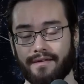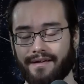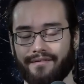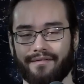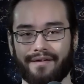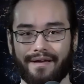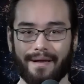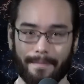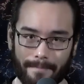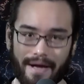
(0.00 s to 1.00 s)
Now,
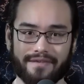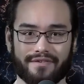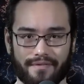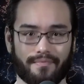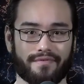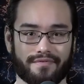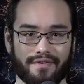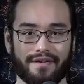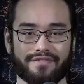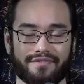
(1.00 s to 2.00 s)
back to the
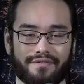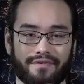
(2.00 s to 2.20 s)
presentation.